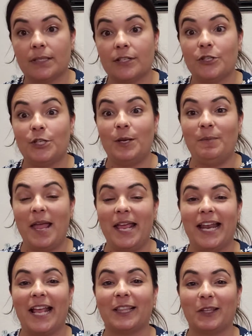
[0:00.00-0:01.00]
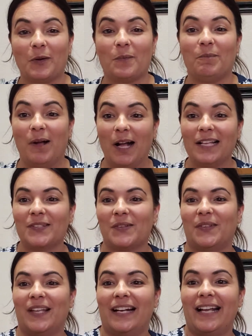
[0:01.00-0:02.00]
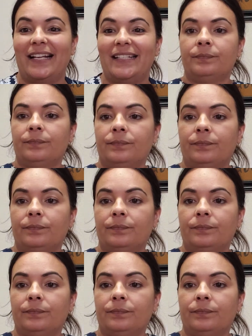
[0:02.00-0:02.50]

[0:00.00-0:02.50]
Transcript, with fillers: she made a little box. Hold on, guys.